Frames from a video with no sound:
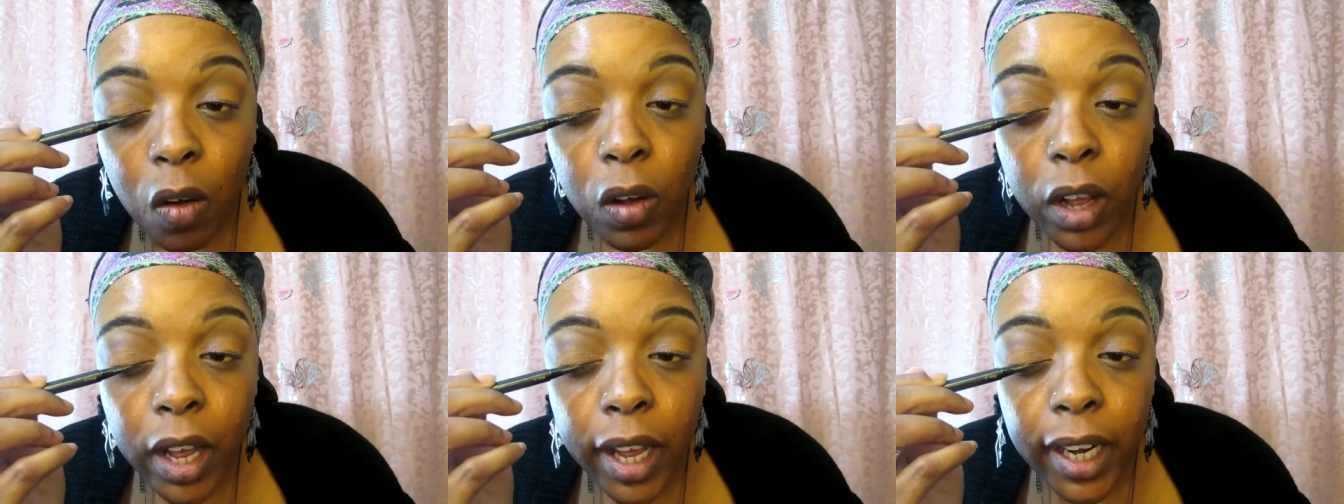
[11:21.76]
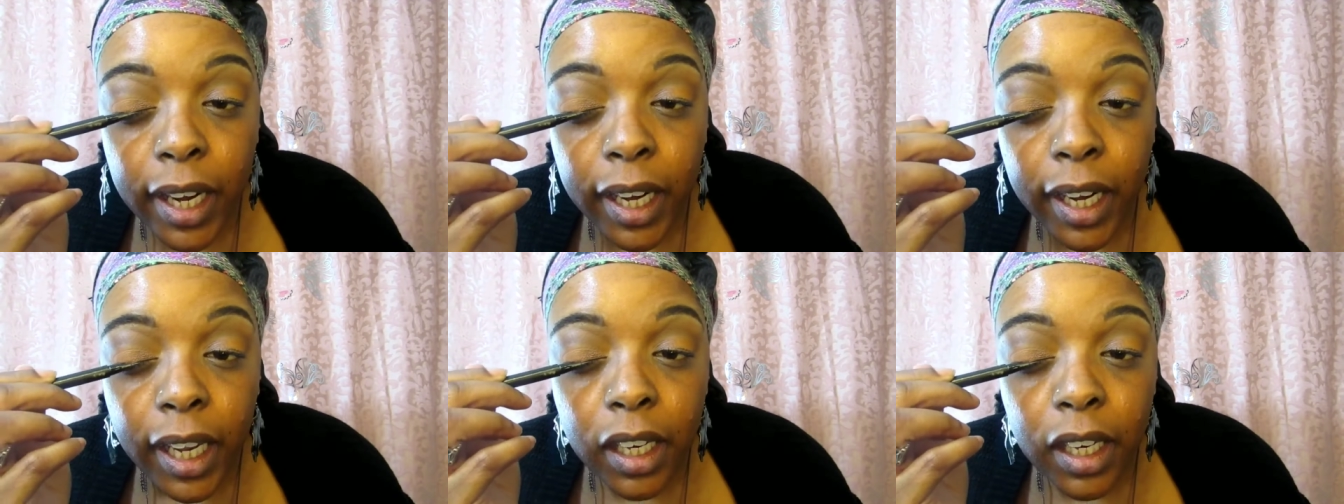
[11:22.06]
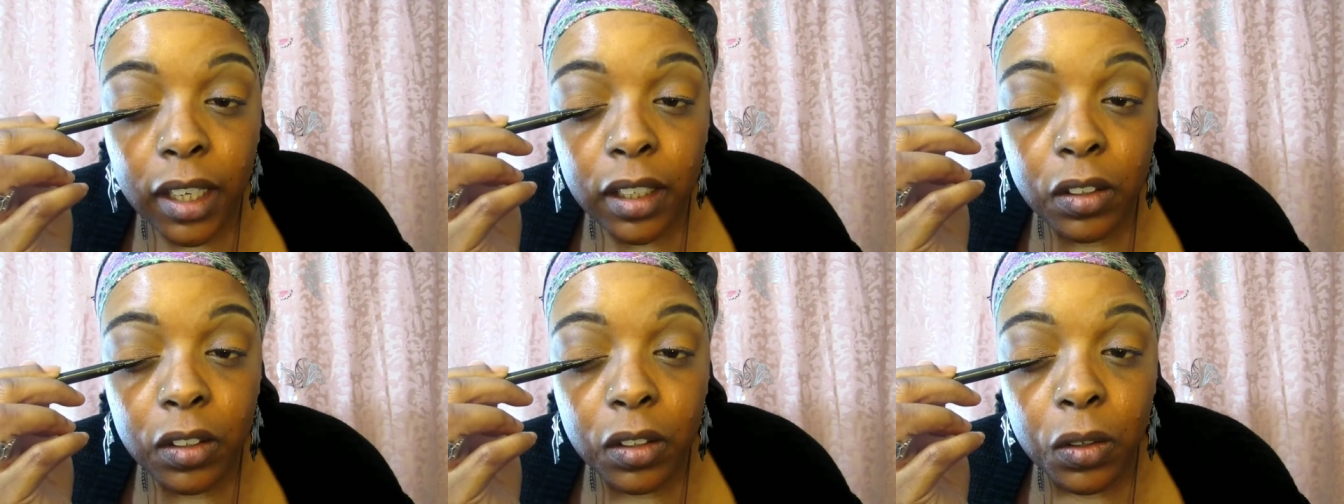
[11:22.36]
And I get a
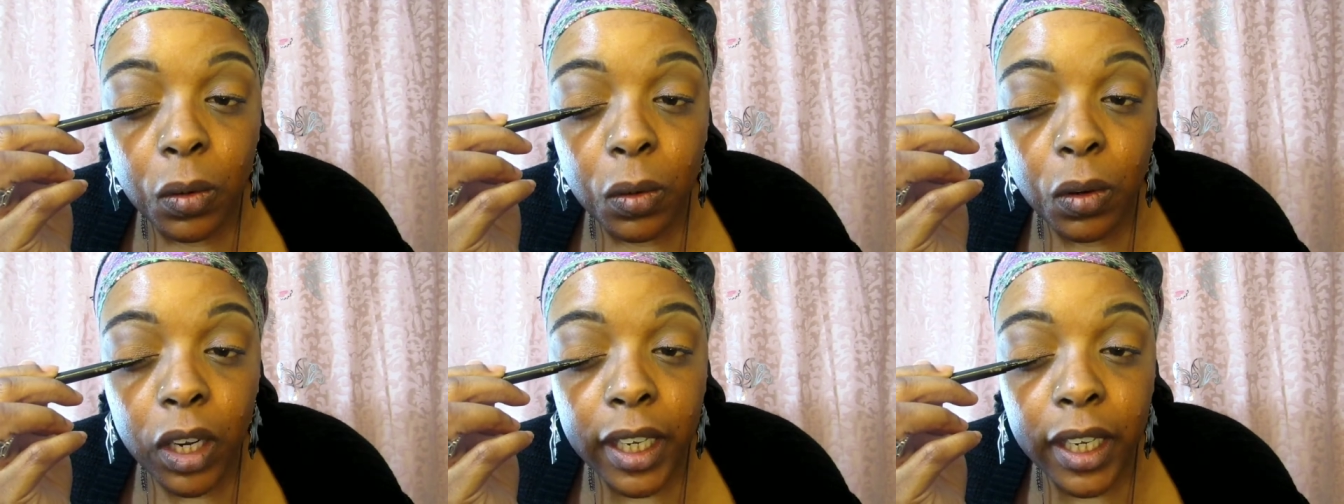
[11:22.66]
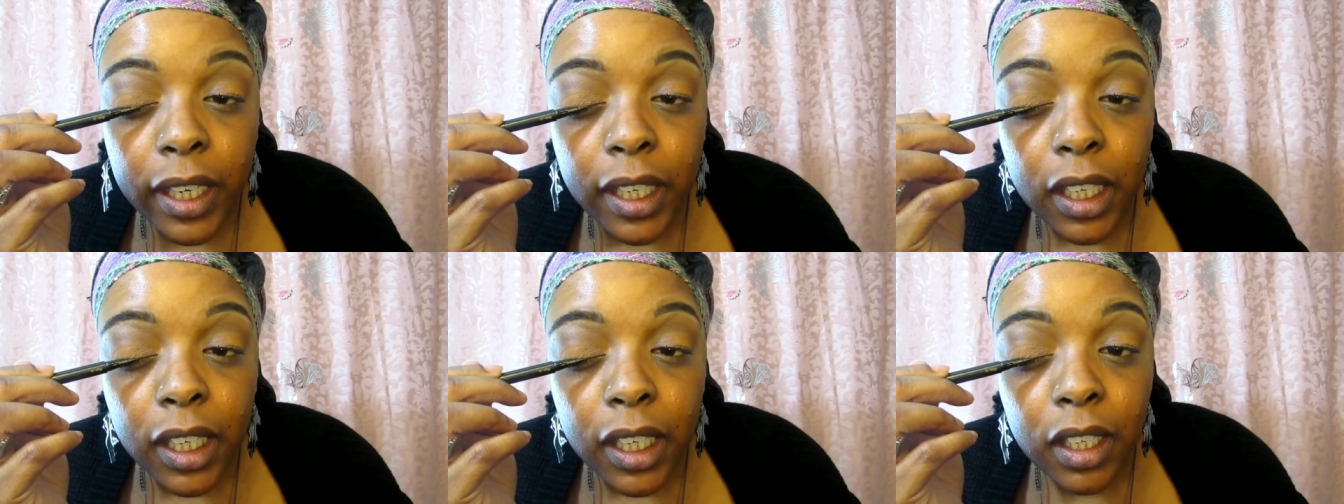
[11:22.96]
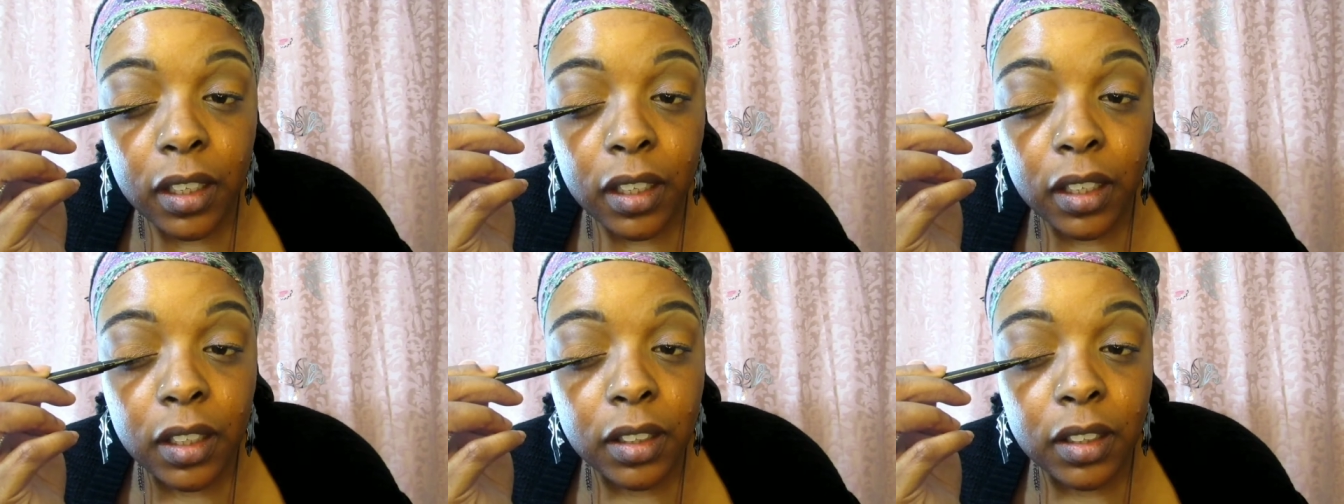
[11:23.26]
little quiet